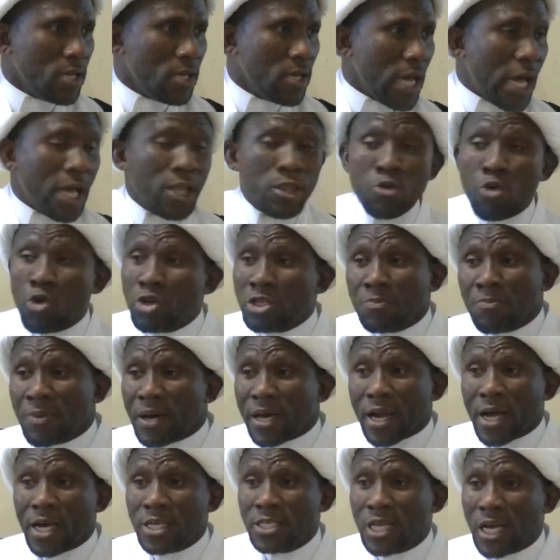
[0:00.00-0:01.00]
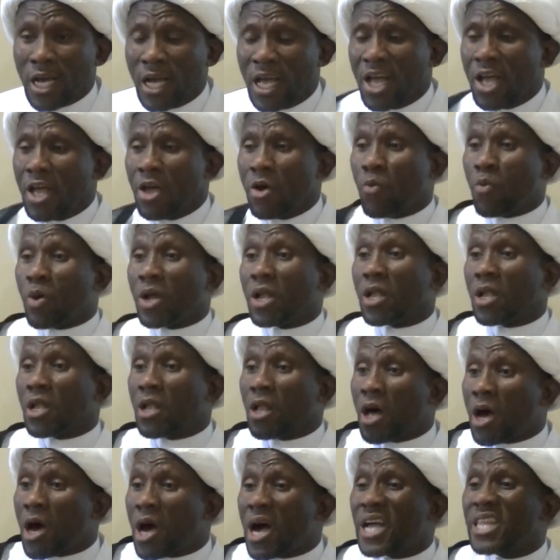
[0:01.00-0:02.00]
And those maraja,
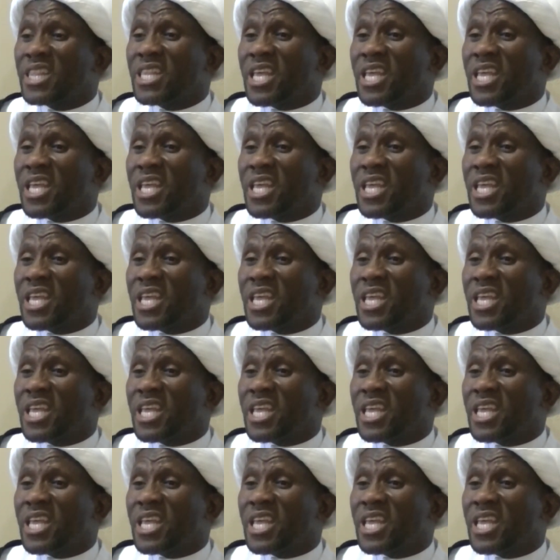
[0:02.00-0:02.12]
wallah,